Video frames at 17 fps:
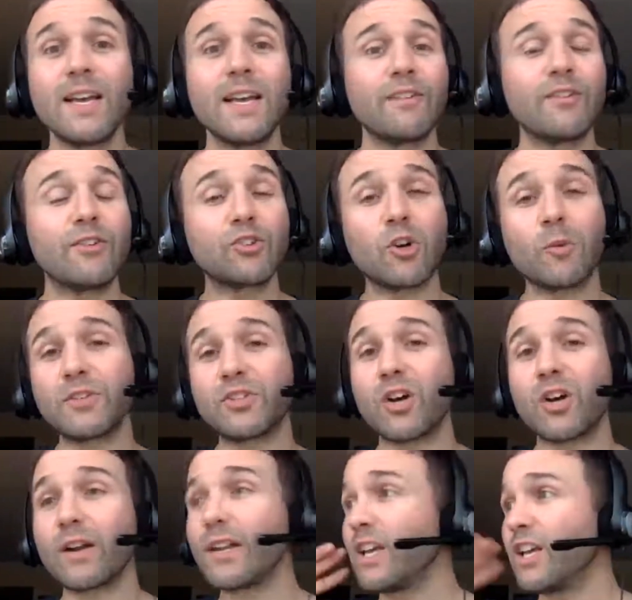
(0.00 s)
you told me,
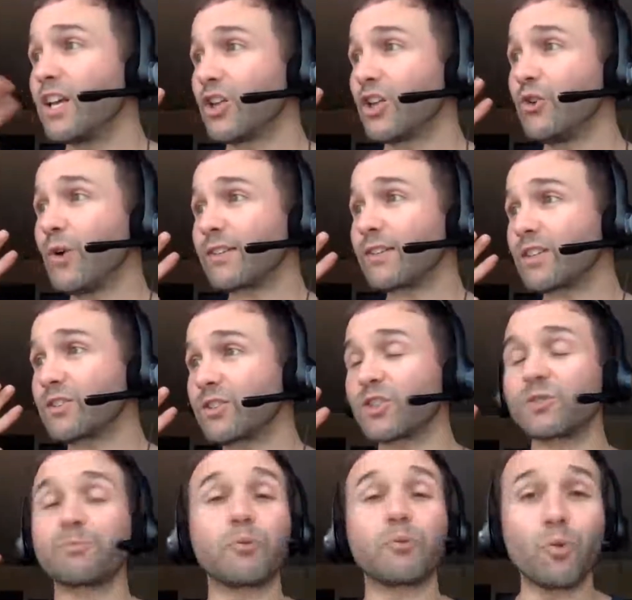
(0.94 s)
John, you have to
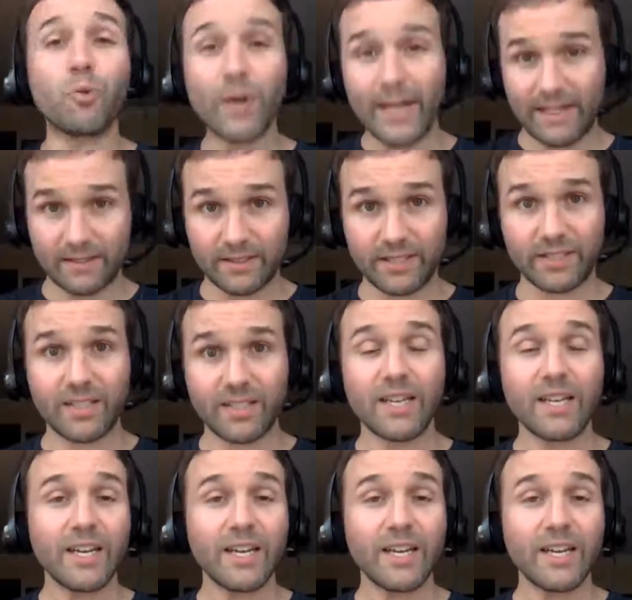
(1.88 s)
sprint,